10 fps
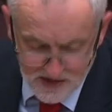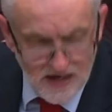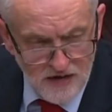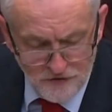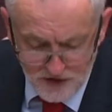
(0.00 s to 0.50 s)
be the
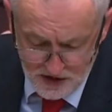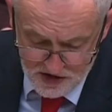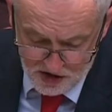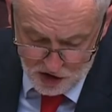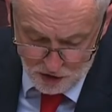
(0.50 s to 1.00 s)
safety
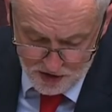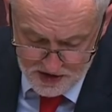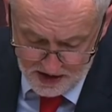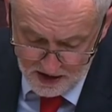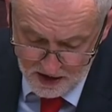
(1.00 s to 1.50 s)
and
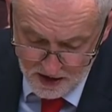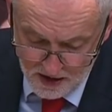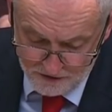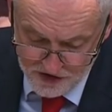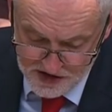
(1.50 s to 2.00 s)
security
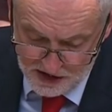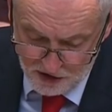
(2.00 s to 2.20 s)
of the